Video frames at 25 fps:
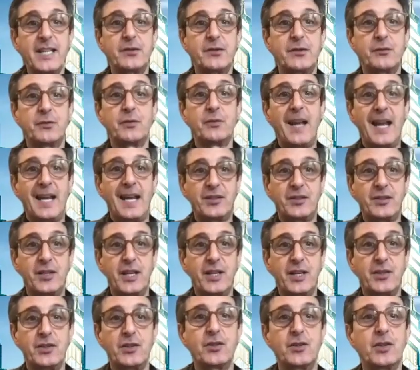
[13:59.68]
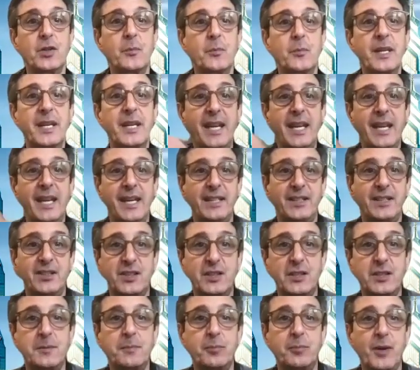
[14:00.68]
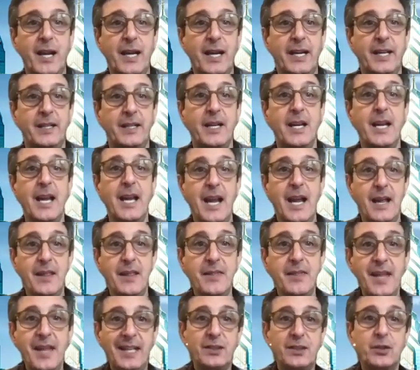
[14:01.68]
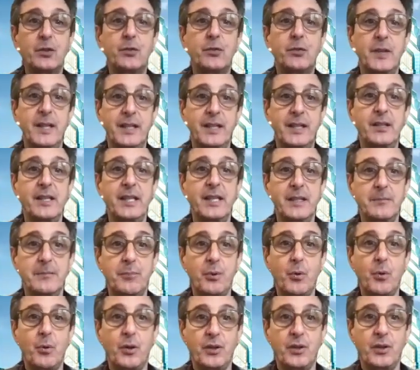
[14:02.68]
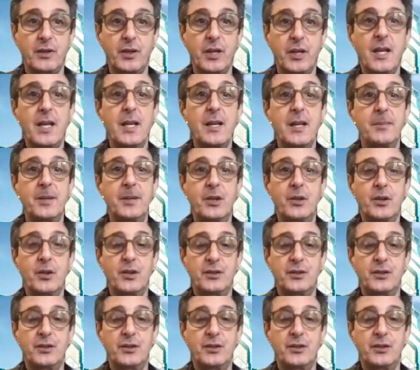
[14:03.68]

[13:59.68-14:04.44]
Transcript: in this case through vaccination, so we can spread it. And that's critically important,